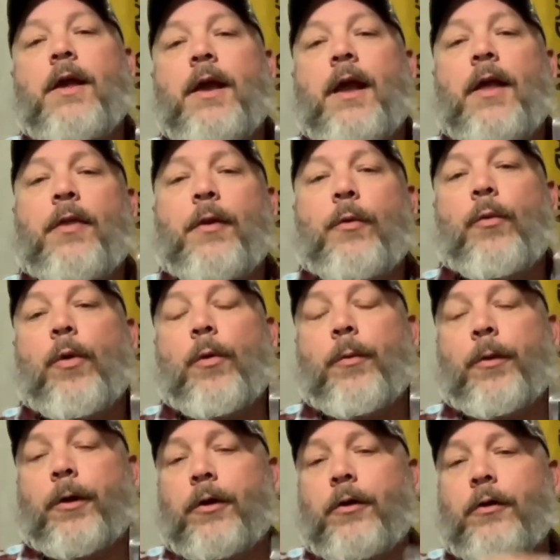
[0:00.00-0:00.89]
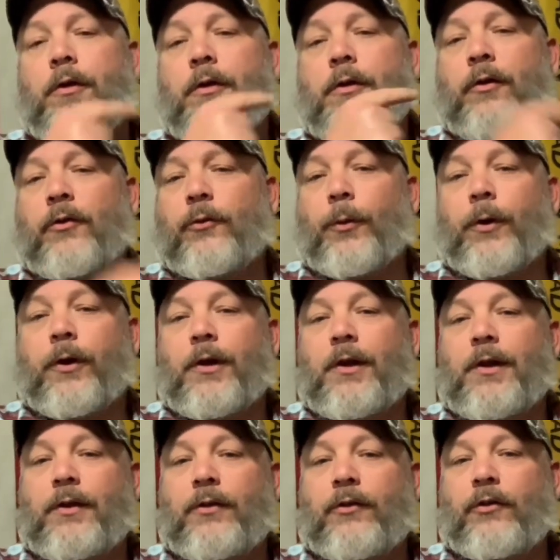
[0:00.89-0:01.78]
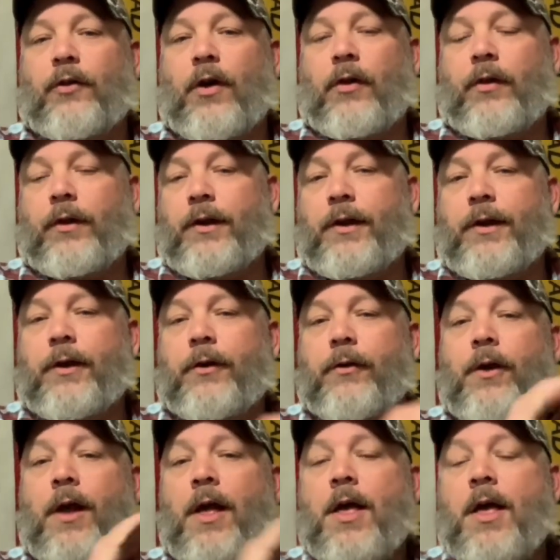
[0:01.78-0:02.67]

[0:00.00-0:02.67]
and then what we're going to do is we're going to install it here